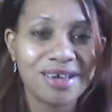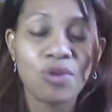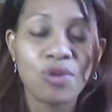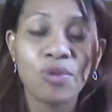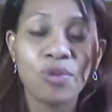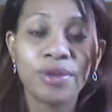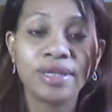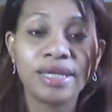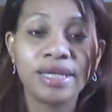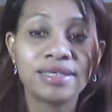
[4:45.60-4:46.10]

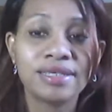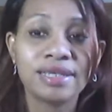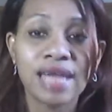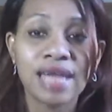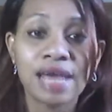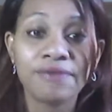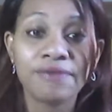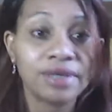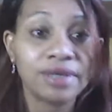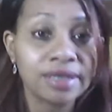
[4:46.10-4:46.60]
Whether it's
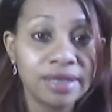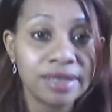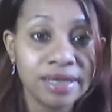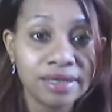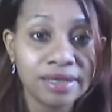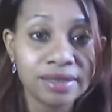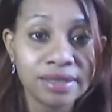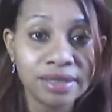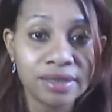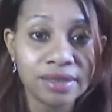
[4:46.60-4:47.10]
live on
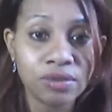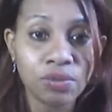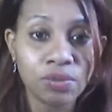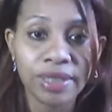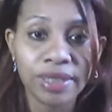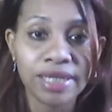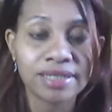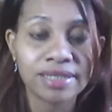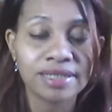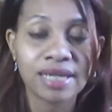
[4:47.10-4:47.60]
LinkedIn,
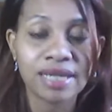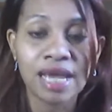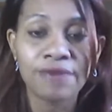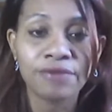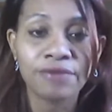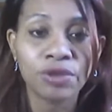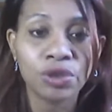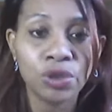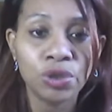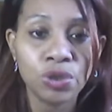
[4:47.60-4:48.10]
whether it's live
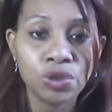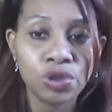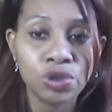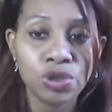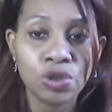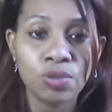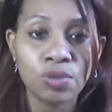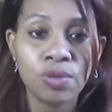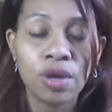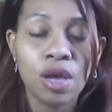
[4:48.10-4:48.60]
on
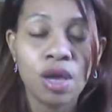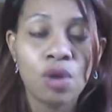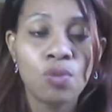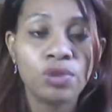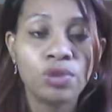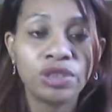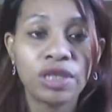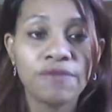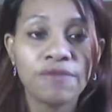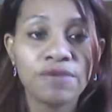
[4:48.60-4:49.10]
YouTube,
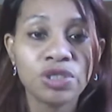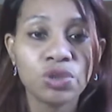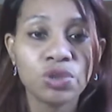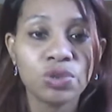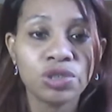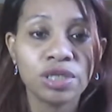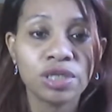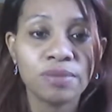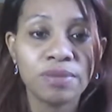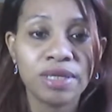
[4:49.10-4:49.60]
whichever
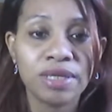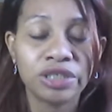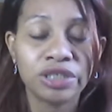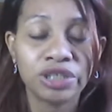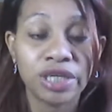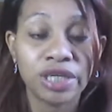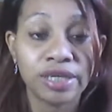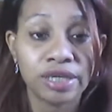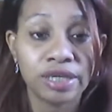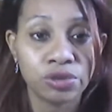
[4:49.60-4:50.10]
social media
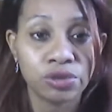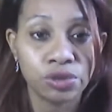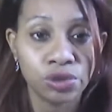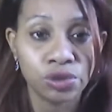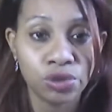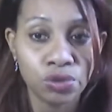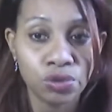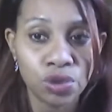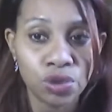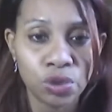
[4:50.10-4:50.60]
channel you
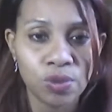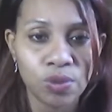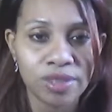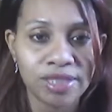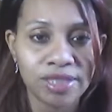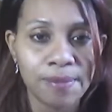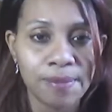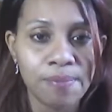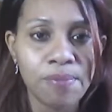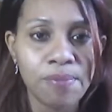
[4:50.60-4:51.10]
choose, what's
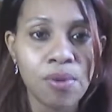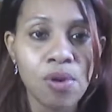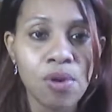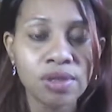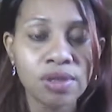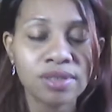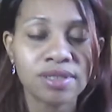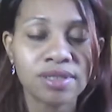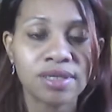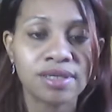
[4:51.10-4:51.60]

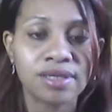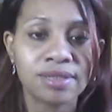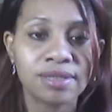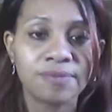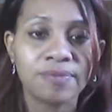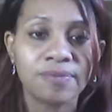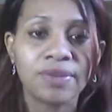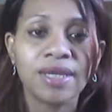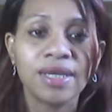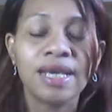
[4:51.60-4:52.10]
important
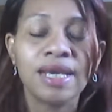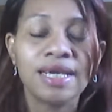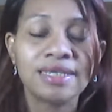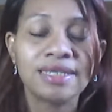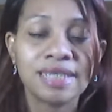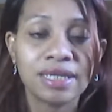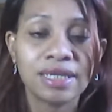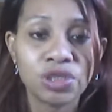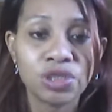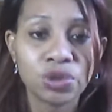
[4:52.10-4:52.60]
is
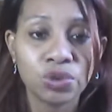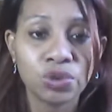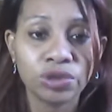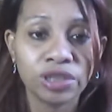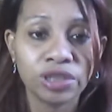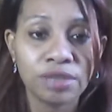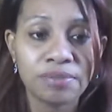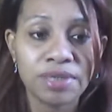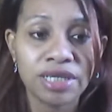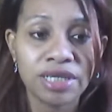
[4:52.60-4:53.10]
that the
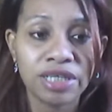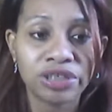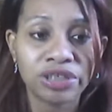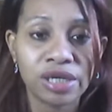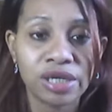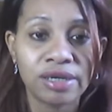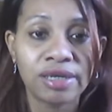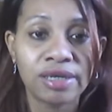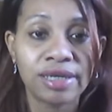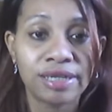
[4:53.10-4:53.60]
social media
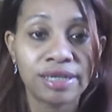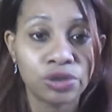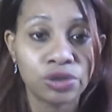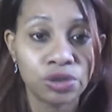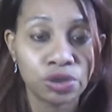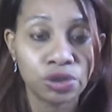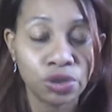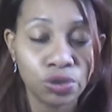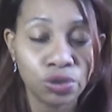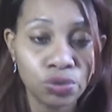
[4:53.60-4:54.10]
channel that you
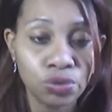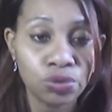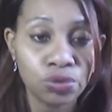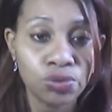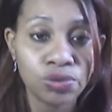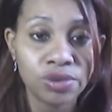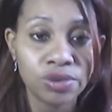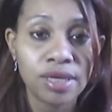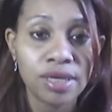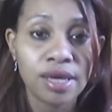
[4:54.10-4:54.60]

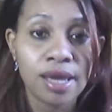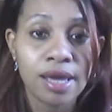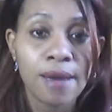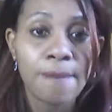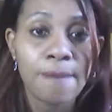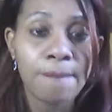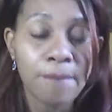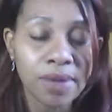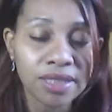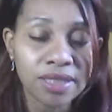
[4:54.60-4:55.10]
choose
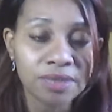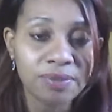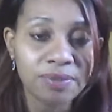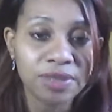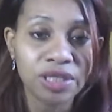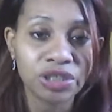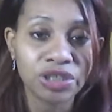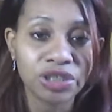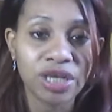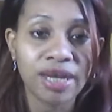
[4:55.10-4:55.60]
must be
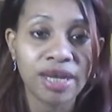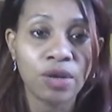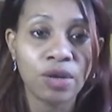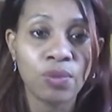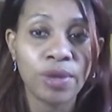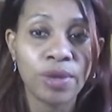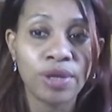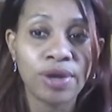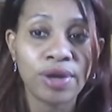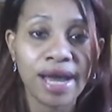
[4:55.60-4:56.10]
the channel
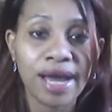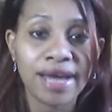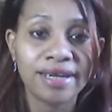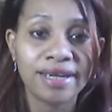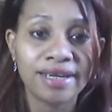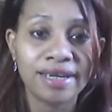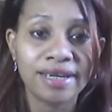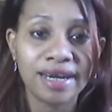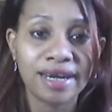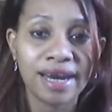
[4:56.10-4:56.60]
where your
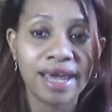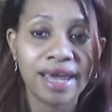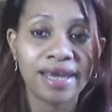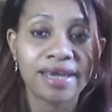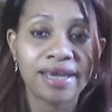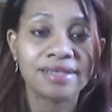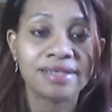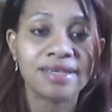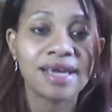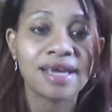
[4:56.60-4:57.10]
ideal
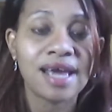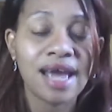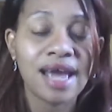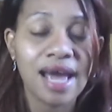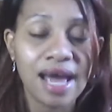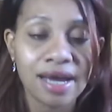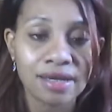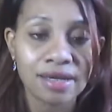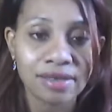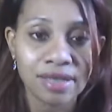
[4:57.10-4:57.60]
client
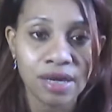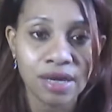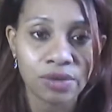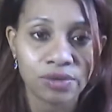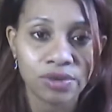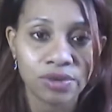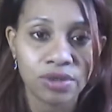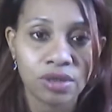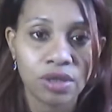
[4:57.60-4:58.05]
hangs out.